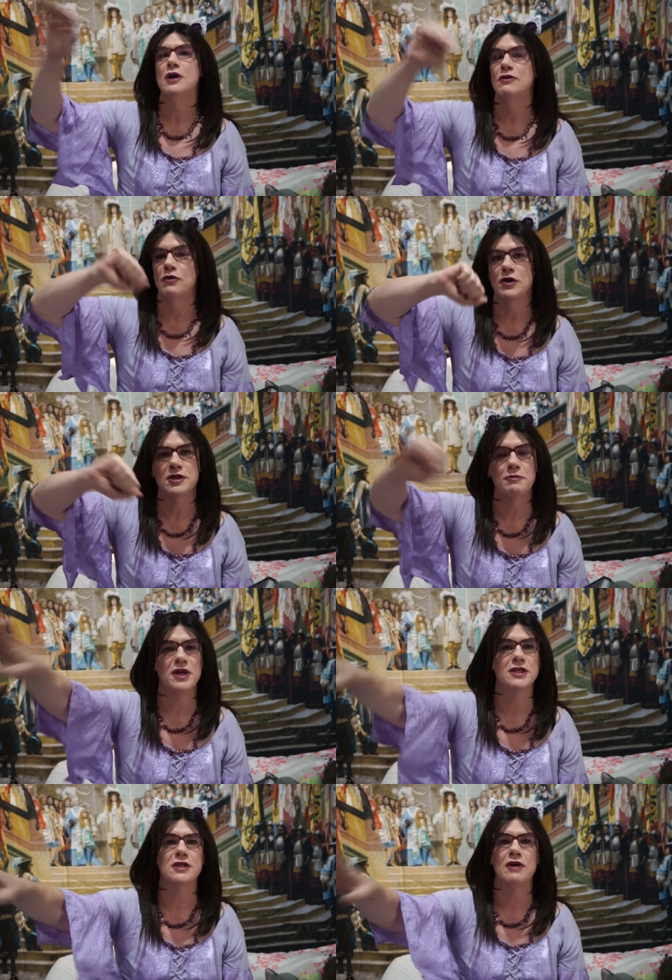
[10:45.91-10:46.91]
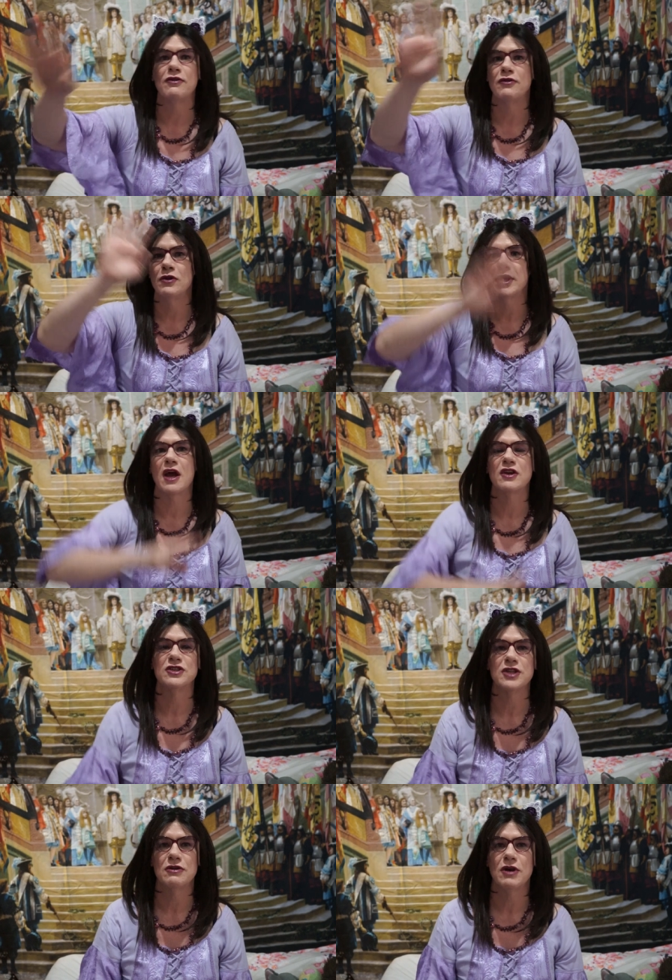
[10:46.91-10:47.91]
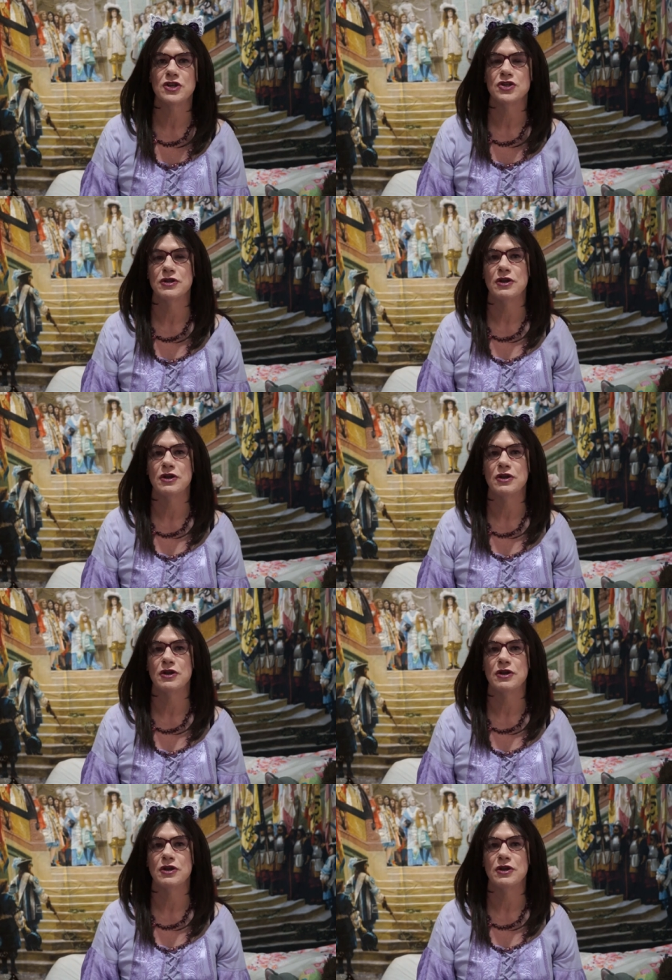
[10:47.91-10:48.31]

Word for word: of all your space stuff of all your character generation